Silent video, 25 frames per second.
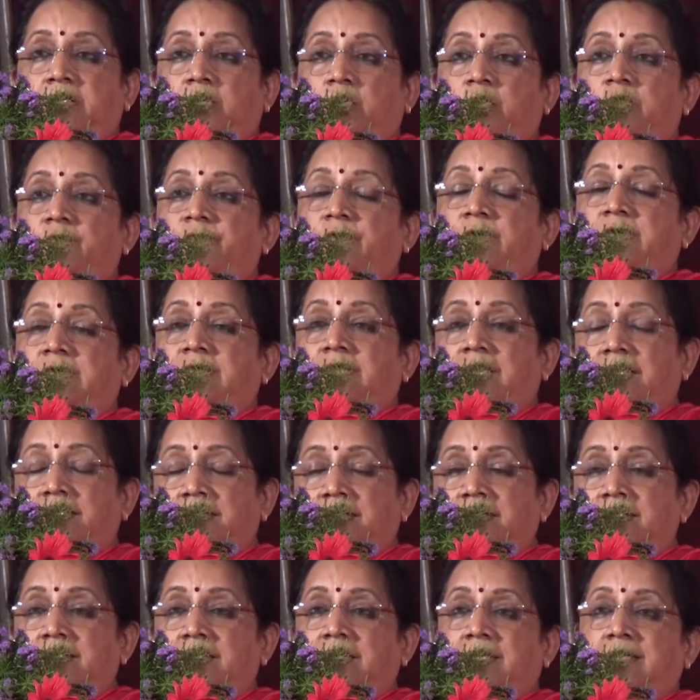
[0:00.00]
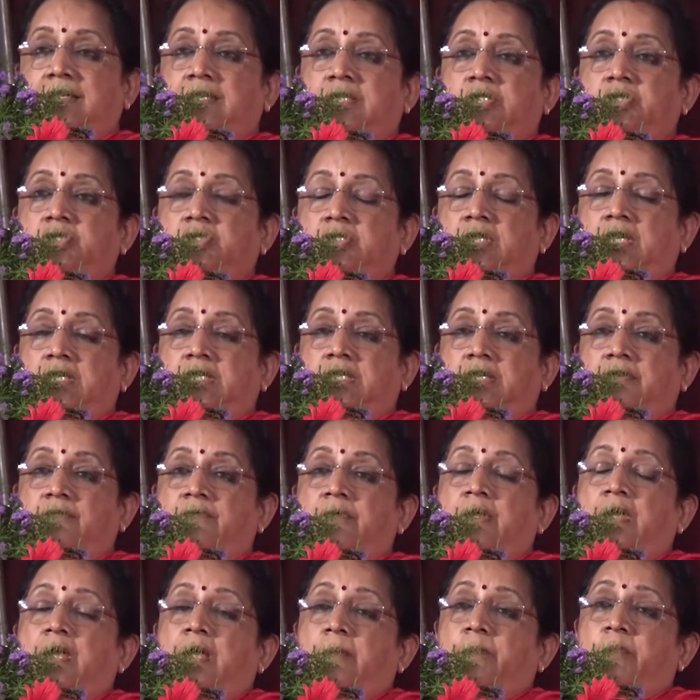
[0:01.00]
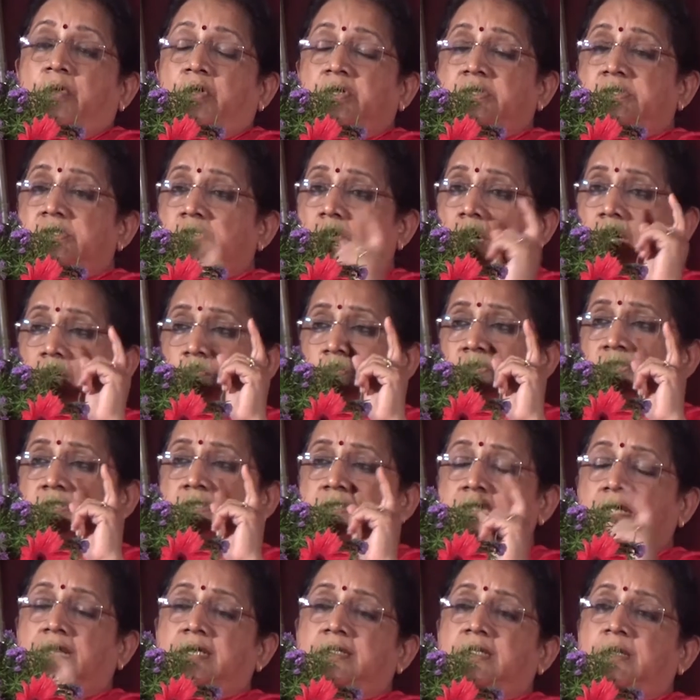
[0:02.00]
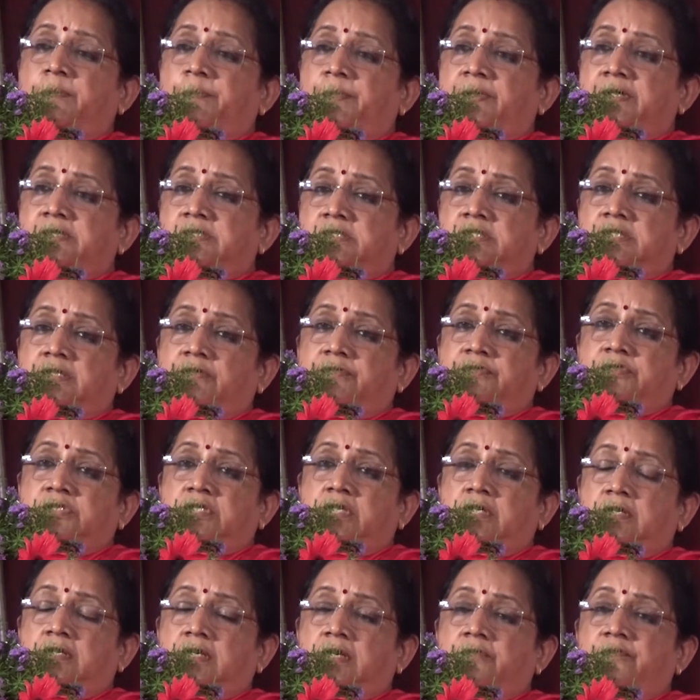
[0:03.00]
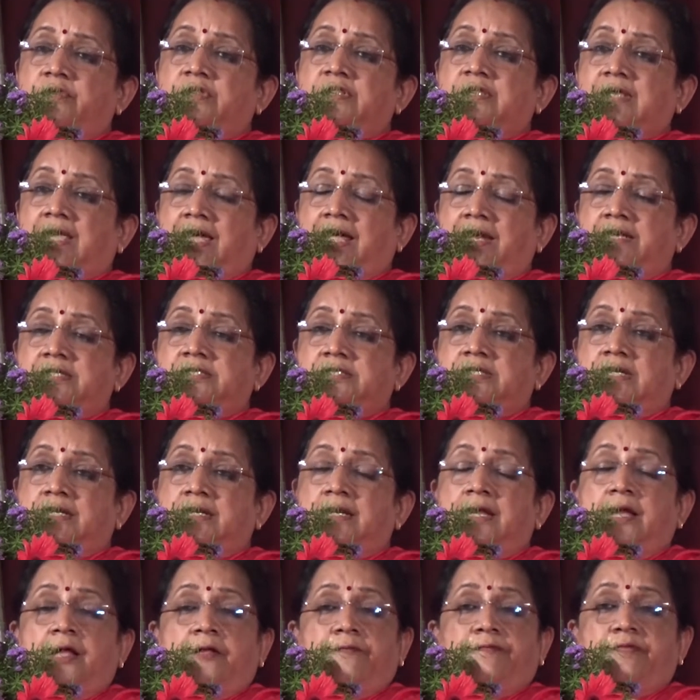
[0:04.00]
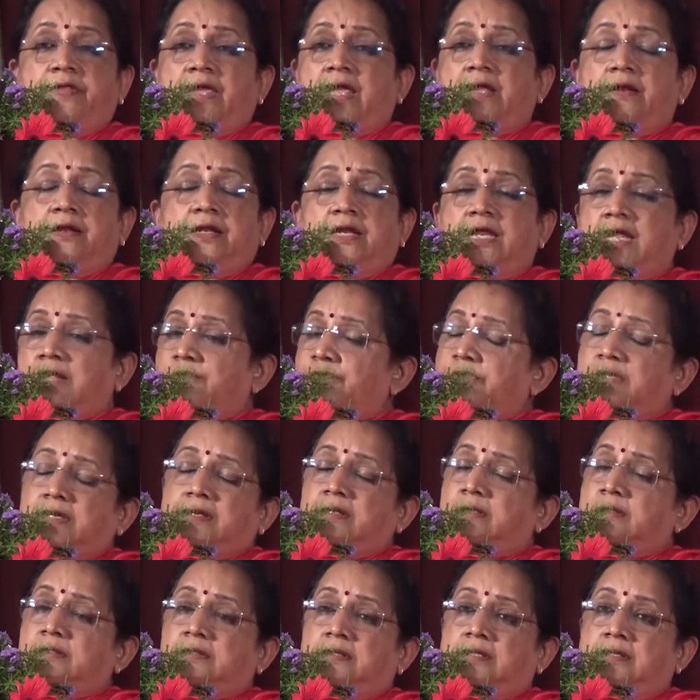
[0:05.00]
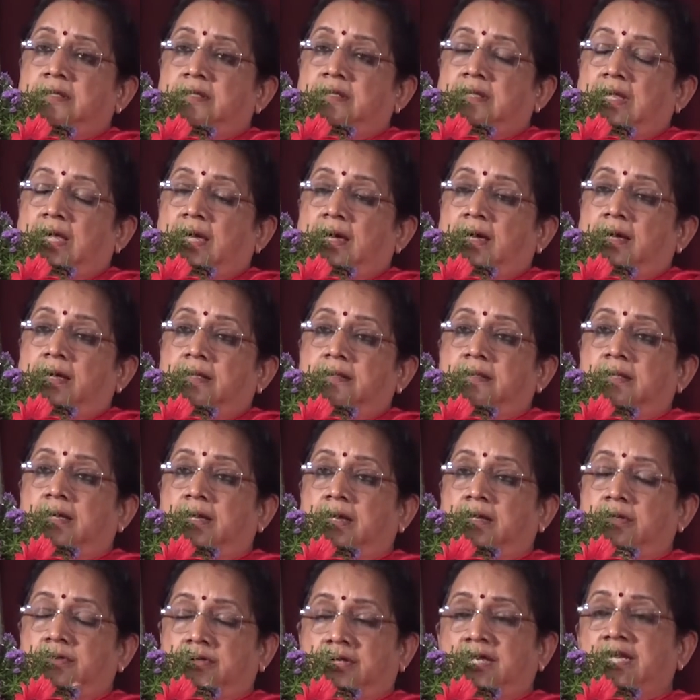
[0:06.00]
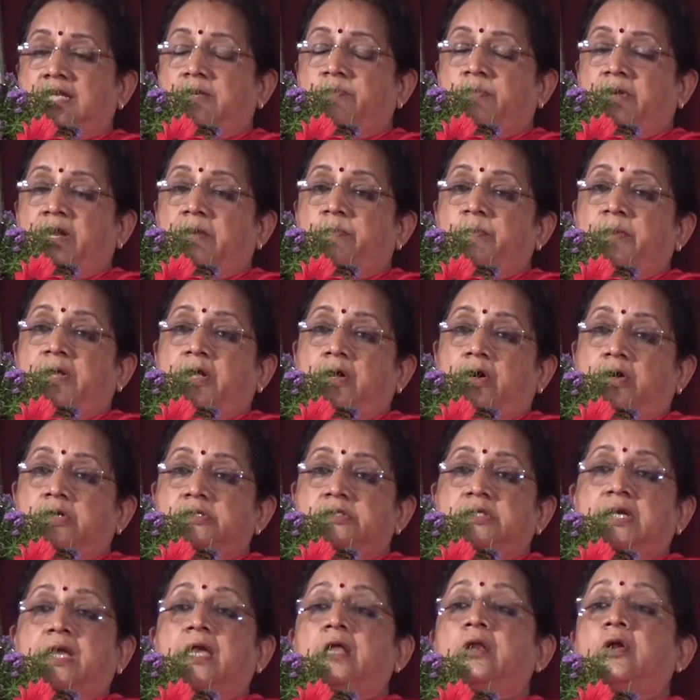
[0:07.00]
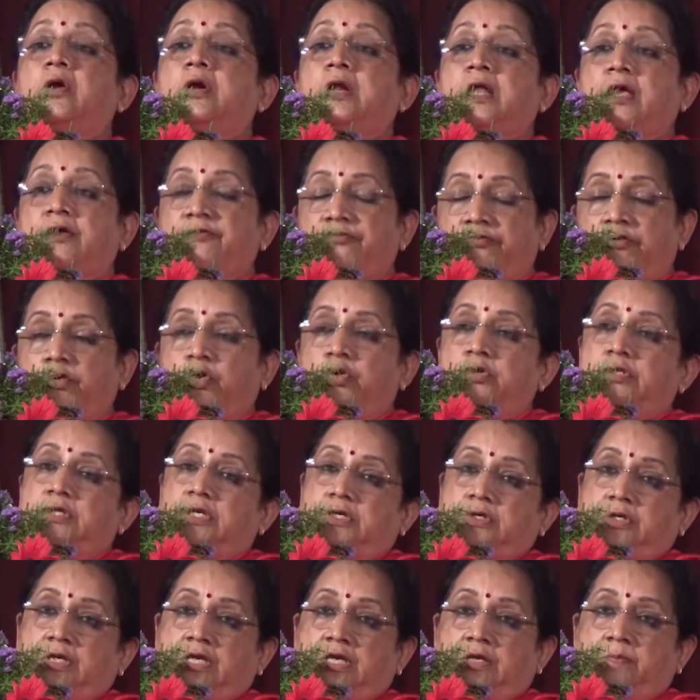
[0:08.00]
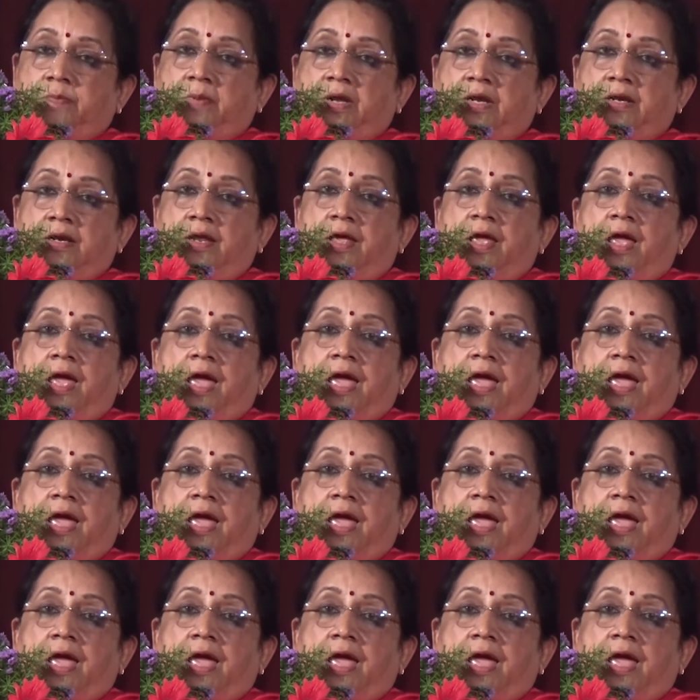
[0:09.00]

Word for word: Town for taking the initiative, because almost thirty percent of children with cancer, they leave the, the, the treatment because they cannot afford the treatment.